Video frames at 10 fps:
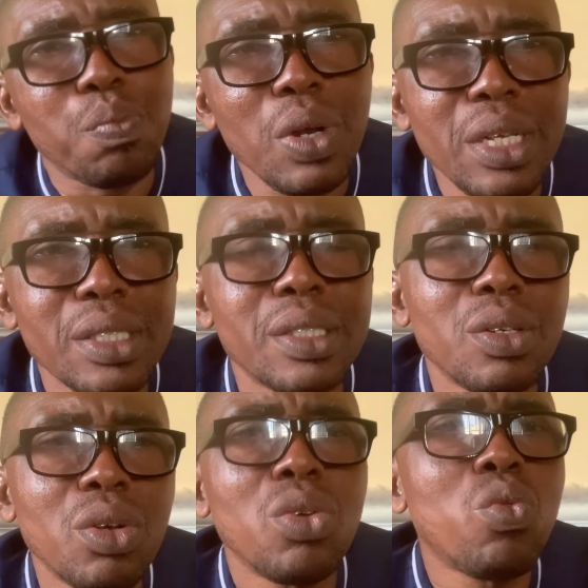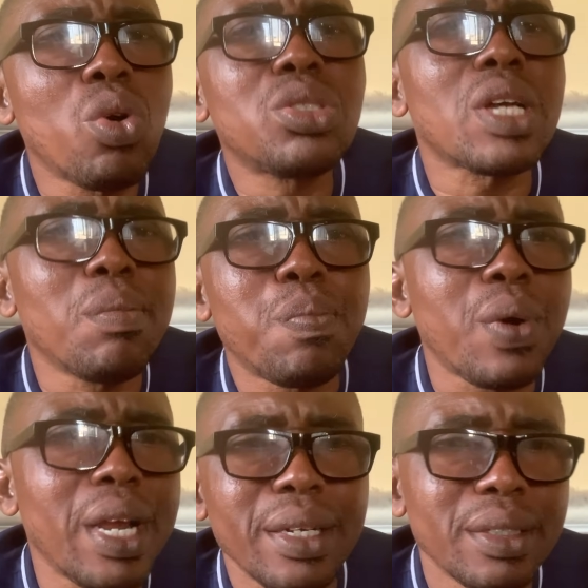Please, watch and
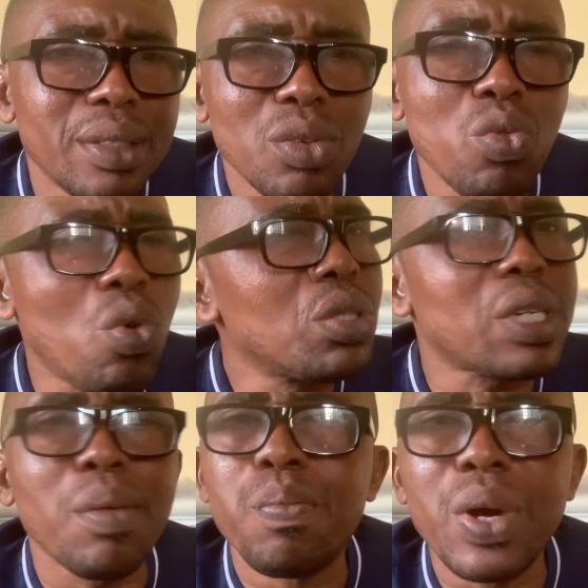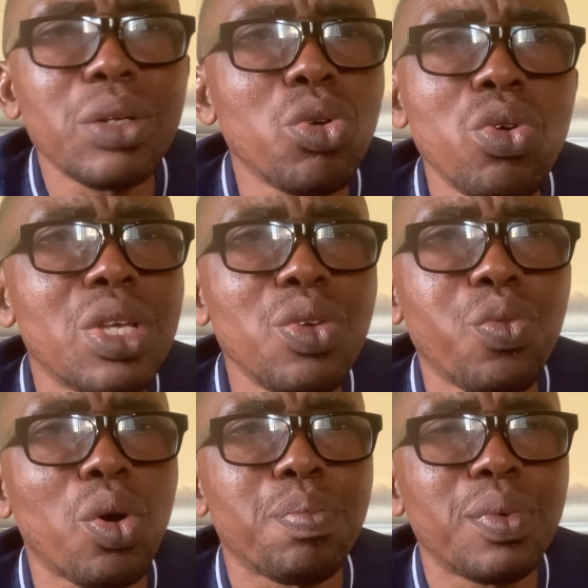pray. Watch and pray. Don't give
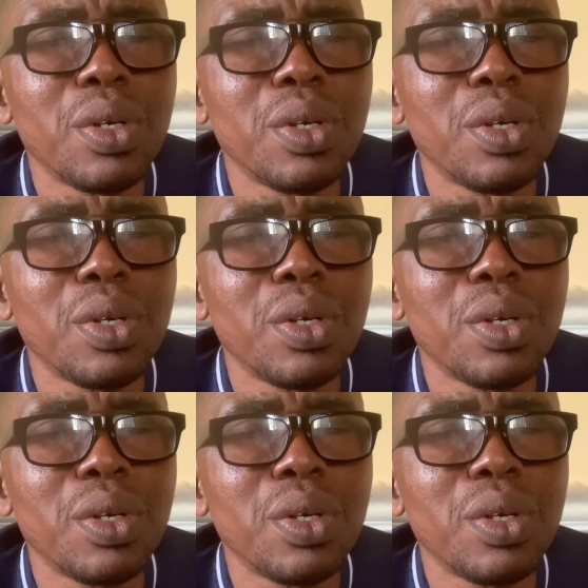up.